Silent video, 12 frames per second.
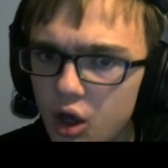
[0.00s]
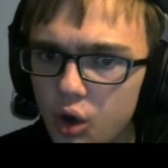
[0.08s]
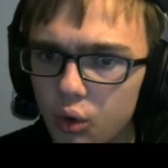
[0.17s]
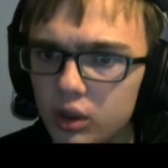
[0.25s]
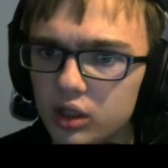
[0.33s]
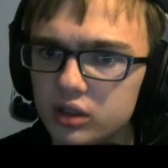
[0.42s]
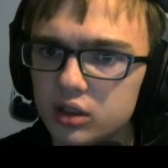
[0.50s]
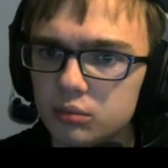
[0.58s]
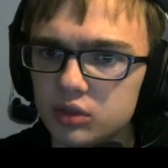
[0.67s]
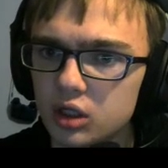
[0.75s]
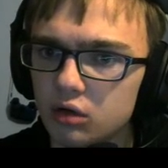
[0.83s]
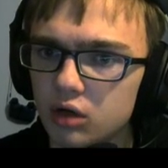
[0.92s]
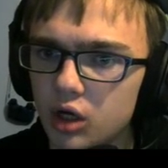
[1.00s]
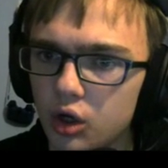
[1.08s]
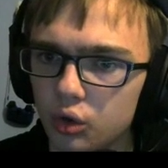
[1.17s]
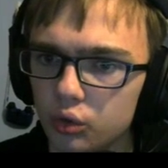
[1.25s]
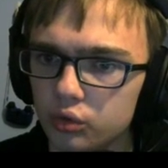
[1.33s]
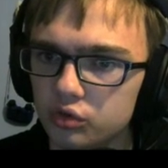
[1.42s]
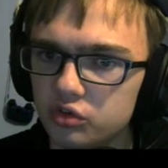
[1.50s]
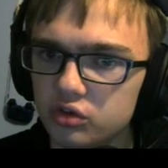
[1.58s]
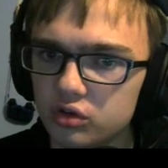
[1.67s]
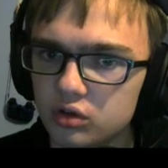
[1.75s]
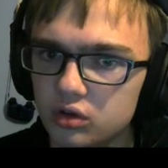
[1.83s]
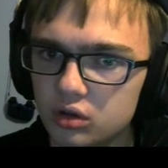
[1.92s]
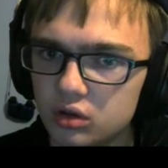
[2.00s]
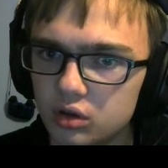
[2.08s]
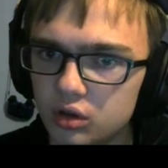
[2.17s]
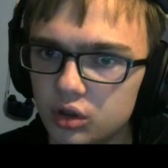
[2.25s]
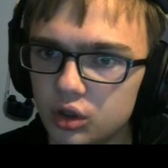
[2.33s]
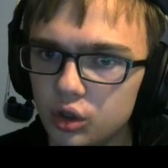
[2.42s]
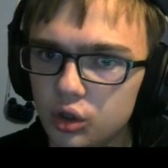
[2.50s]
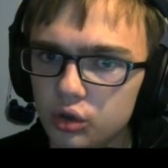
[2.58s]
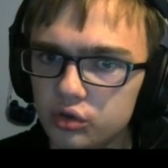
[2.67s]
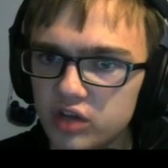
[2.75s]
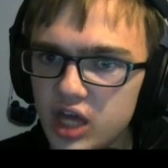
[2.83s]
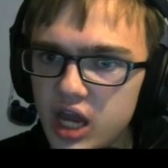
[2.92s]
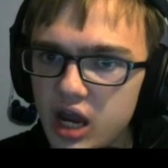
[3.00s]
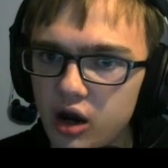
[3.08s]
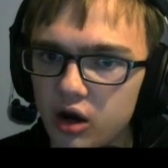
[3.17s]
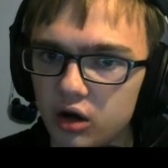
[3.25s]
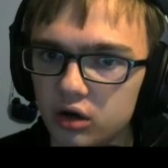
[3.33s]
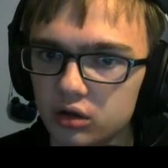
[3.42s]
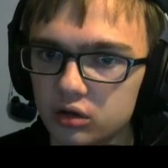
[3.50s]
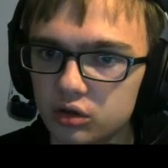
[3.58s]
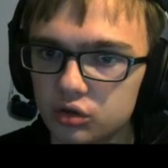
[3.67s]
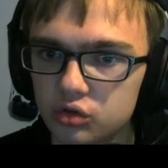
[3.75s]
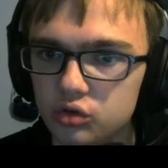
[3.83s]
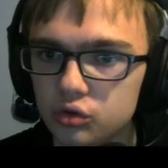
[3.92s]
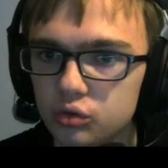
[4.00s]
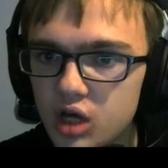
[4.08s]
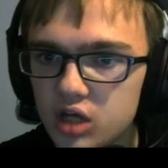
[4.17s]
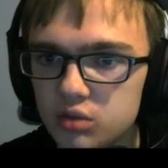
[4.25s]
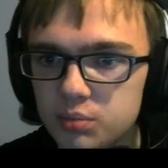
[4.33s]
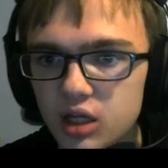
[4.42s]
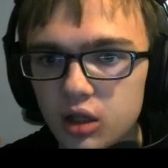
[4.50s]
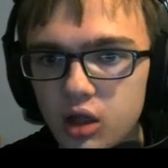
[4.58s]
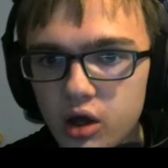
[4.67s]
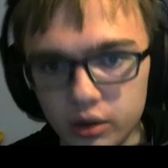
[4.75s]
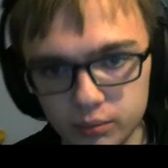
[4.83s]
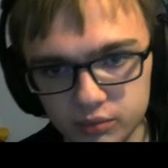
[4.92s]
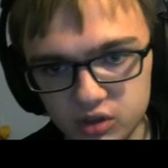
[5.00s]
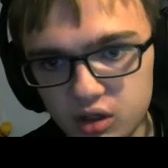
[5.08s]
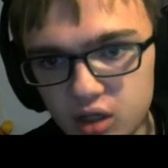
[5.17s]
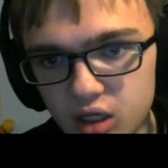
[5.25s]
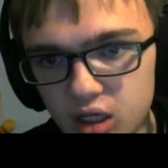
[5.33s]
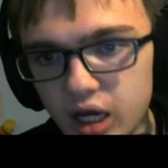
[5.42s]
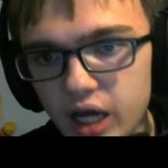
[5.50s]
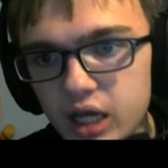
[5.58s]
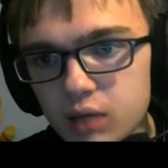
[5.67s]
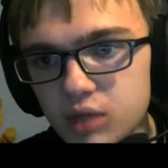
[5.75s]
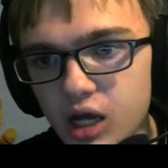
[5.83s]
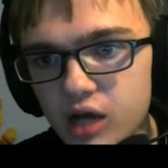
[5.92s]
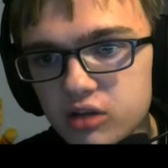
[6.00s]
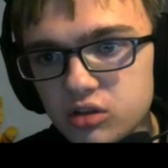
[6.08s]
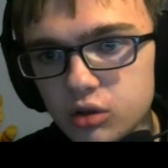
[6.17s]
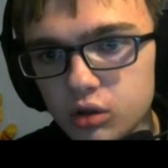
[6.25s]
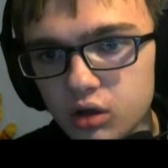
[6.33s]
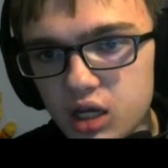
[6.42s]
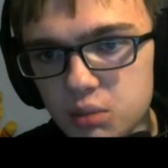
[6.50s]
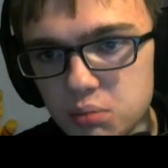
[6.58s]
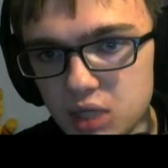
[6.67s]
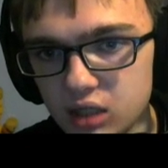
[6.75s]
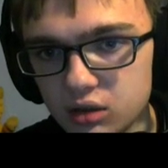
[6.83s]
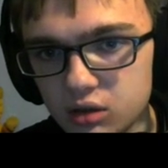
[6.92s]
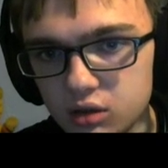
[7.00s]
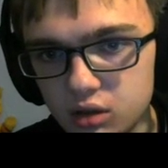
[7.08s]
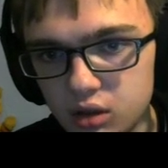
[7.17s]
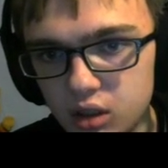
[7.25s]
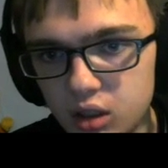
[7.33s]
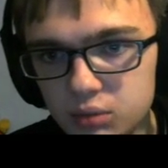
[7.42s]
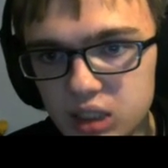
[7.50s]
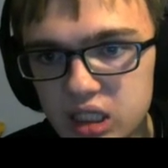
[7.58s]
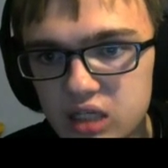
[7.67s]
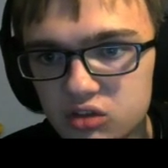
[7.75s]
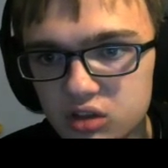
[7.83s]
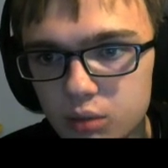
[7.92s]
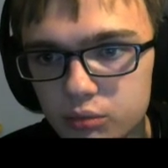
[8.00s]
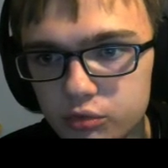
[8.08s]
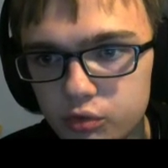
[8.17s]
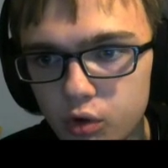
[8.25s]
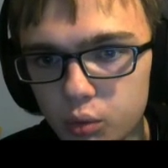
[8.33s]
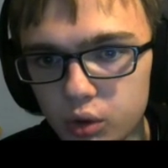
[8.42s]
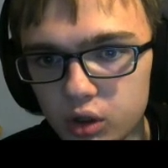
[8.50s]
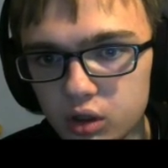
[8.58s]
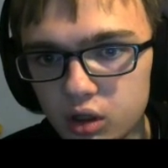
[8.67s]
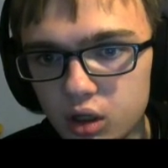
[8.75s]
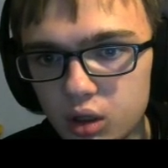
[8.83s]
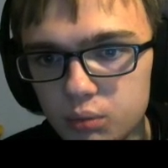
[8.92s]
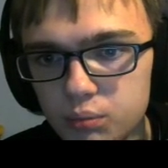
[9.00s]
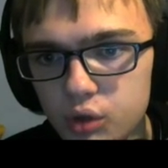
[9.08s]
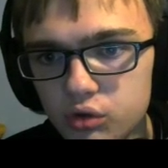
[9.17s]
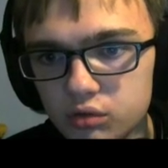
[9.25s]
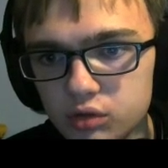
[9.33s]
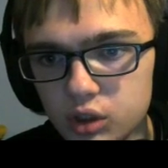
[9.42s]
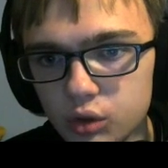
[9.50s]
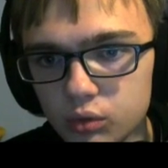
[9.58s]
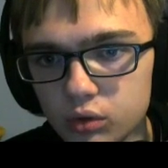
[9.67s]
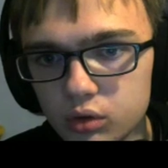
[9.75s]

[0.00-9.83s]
Welcome, heroes. Mm-hmm. Who's there? Do not be alarmed. I am not your enemy. Please come forward, both of you.